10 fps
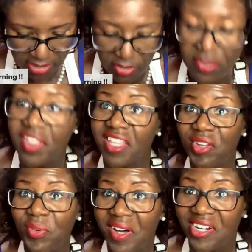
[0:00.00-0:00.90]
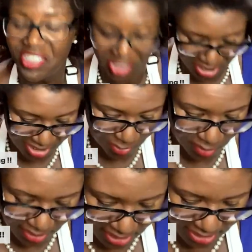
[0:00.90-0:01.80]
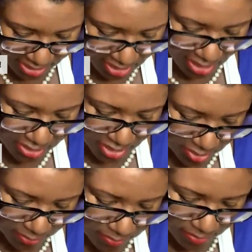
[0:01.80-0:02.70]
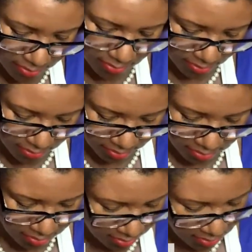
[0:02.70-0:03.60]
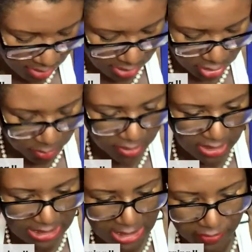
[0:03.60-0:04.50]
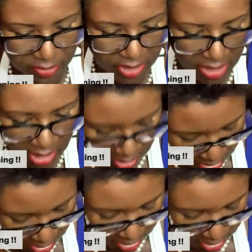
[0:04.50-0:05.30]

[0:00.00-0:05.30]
So the little water trick is working because y'all know I'll just put these slivers in here.